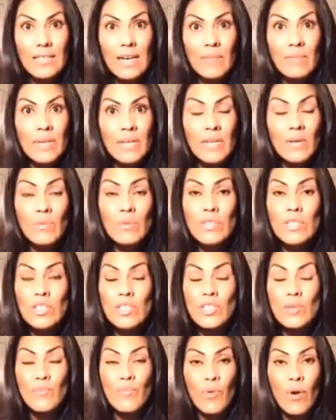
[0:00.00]
I mean, it was a
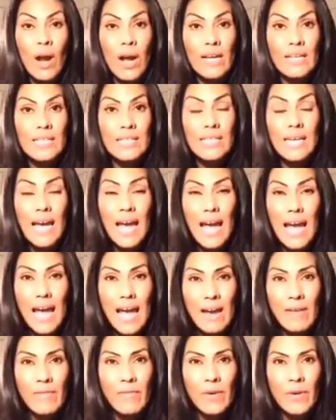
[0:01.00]
surprise to
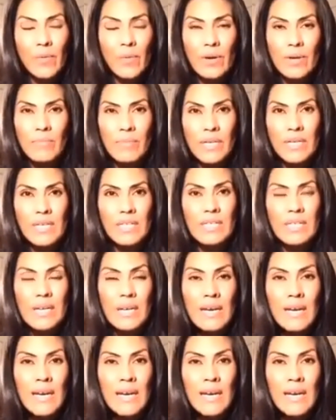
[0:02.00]
everyone because